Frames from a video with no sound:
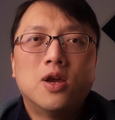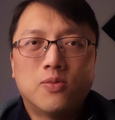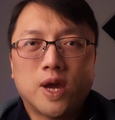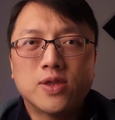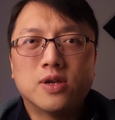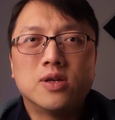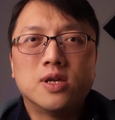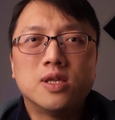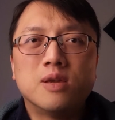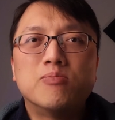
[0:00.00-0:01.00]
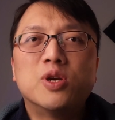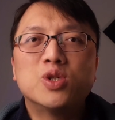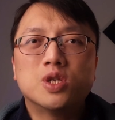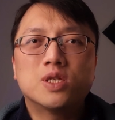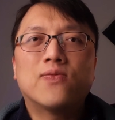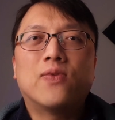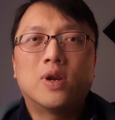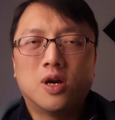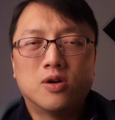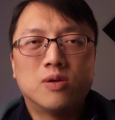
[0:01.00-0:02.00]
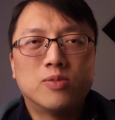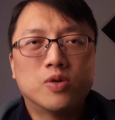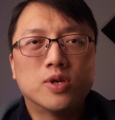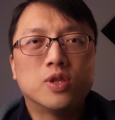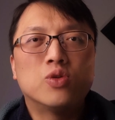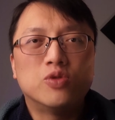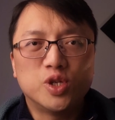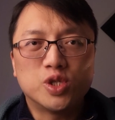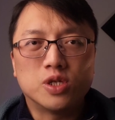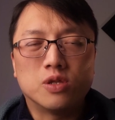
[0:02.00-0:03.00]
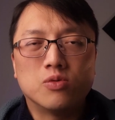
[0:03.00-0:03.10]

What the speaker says: Rather, it emerges from our moral intuition,